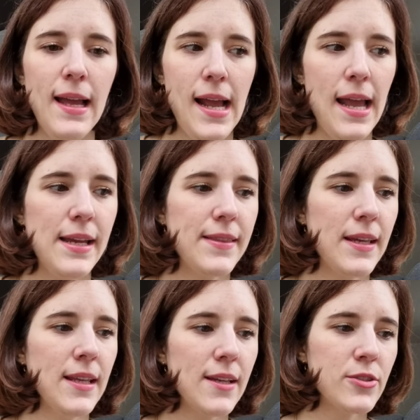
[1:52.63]
And
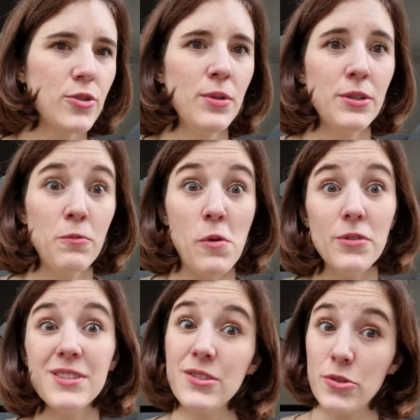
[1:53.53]
then I saw it
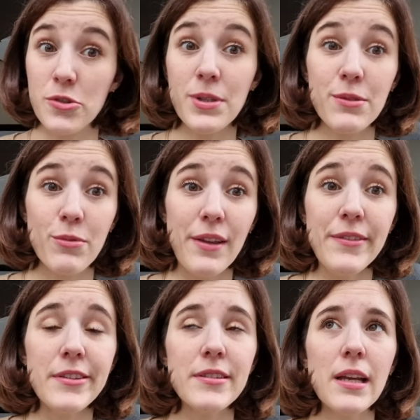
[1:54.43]
worn in the street
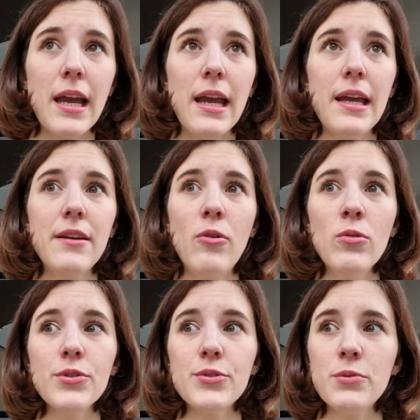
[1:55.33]
once. And
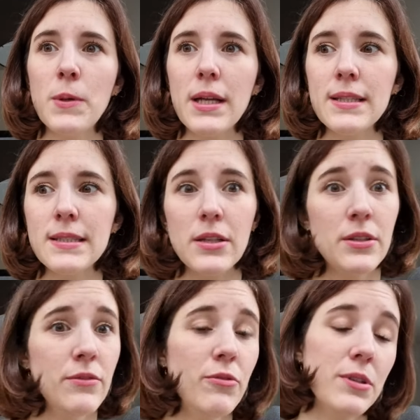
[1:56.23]
also once an
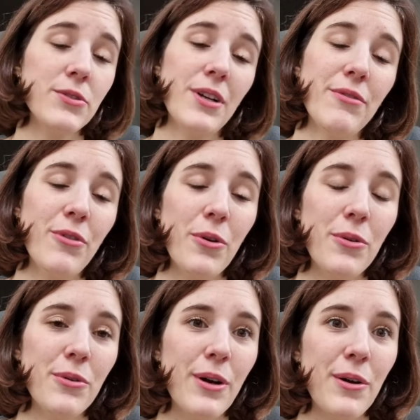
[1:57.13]
influencer I
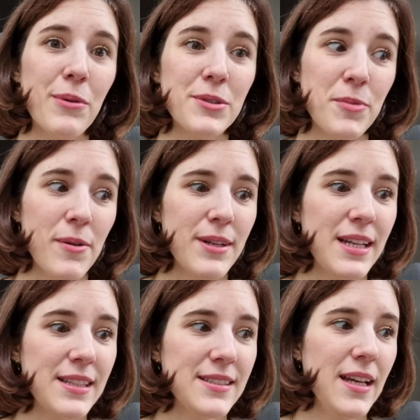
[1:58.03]
follow was wearing
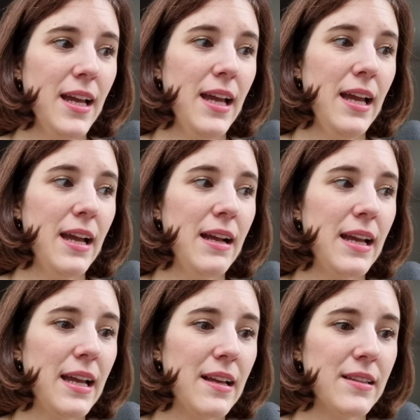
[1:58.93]
it.
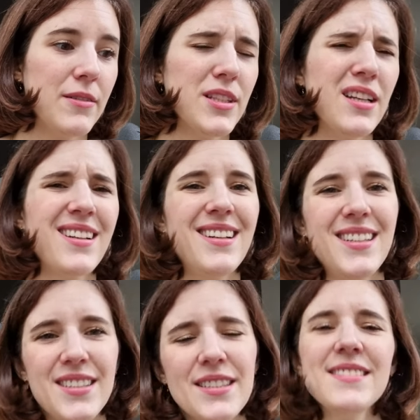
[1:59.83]
And I was like,
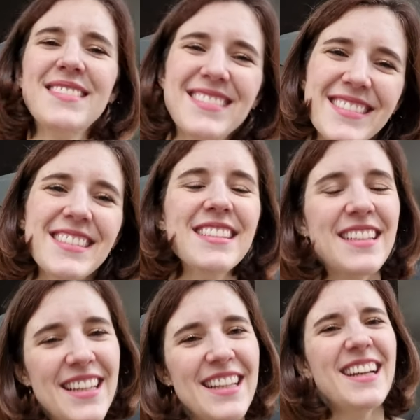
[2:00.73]
ah.
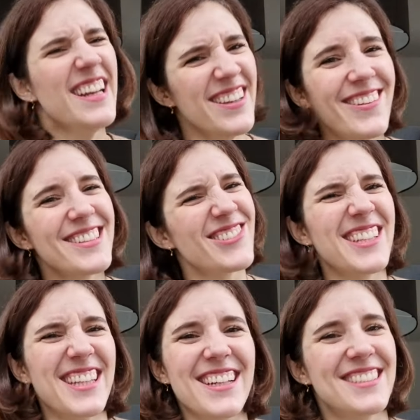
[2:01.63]
No, it's really nice.